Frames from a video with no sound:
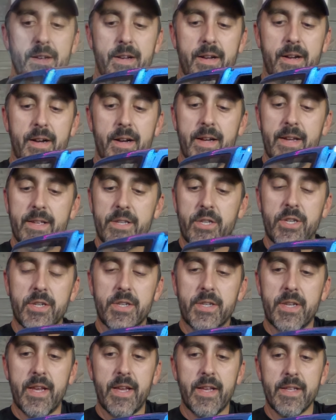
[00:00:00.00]

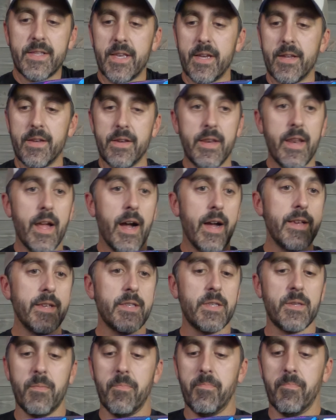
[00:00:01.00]
It's a
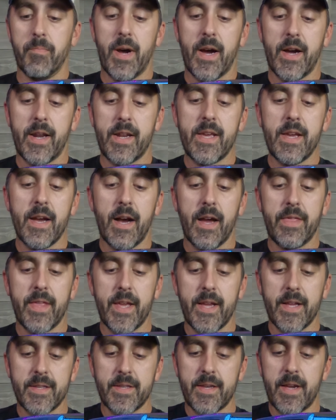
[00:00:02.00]
nice body. I
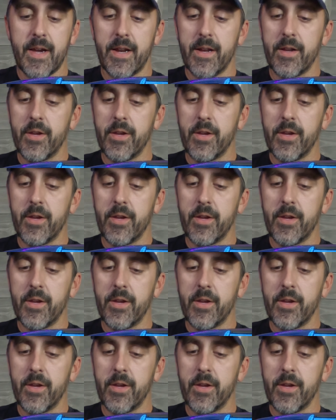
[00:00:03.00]
think it's got a